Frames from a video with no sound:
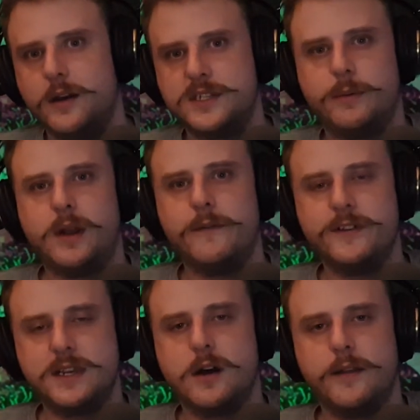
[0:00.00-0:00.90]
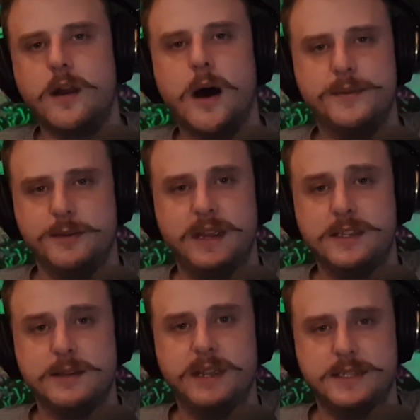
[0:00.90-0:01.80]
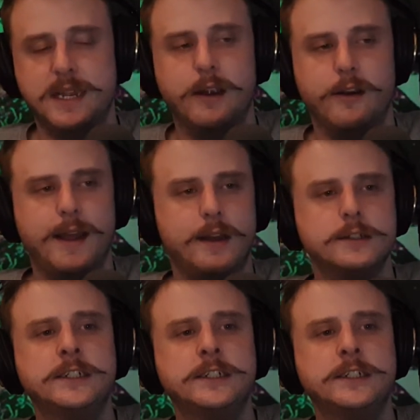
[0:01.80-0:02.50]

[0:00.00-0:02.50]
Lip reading: Someone obviously called the cops on me. It's a busy area,